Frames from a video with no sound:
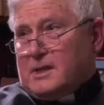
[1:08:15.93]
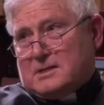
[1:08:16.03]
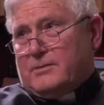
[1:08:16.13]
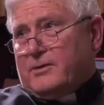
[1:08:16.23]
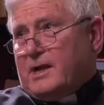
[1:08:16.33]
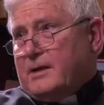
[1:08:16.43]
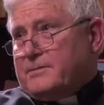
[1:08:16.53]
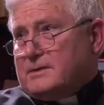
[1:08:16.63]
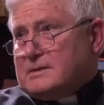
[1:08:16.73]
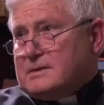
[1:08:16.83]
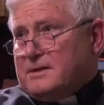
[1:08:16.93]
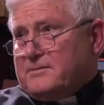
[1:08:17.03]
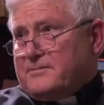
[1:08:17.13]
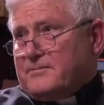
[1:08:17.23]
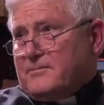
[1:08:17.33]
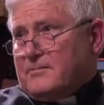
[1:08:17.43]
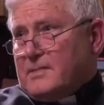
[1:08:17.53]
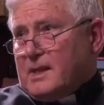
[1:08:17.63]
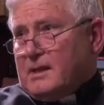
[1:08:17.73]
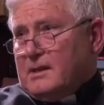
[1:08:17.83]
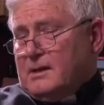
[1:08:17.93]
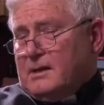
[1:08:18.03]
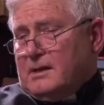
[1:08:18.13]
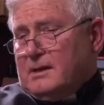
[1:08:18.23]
Let's see what happens, you know.